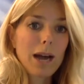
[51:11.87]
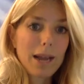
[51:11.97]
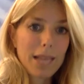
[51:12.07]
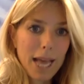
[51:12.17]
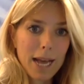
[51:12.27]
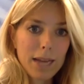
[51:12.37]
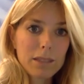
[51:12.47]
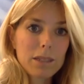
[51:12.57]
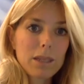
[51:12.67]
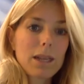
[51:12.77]

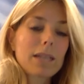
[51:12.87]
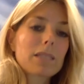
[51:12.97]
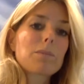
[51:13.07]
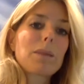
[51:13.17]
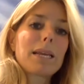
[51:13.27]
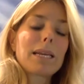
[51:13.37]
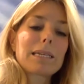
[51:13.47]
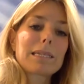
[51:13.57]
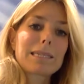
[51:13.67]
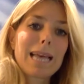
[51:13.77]
explaining exactly
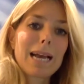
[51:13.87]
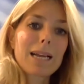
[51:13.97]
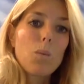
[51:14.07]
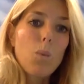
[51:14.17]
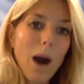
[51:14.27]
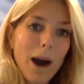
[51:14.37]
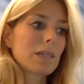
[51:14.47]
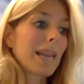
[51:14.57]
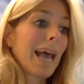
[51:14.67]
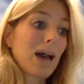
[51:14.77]
why and how to
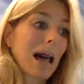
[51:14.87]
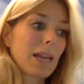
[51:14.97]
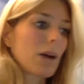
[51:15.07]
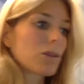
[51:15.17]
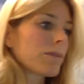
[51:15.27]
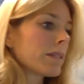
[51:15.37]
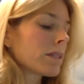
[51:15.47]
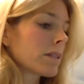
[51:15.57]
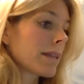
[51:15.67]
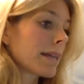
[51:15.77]
treat it and how to get out
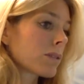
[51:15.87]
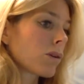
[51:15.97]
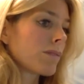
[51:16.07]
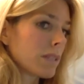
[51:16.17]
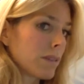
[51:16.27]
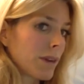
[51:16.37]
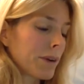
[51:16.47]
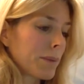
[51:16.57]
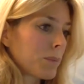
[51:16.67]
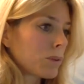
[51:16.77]
of it, because that's obviously
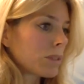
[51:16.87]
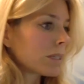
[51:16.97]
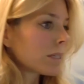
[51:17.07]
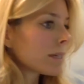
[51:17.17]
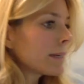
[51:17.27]
very important.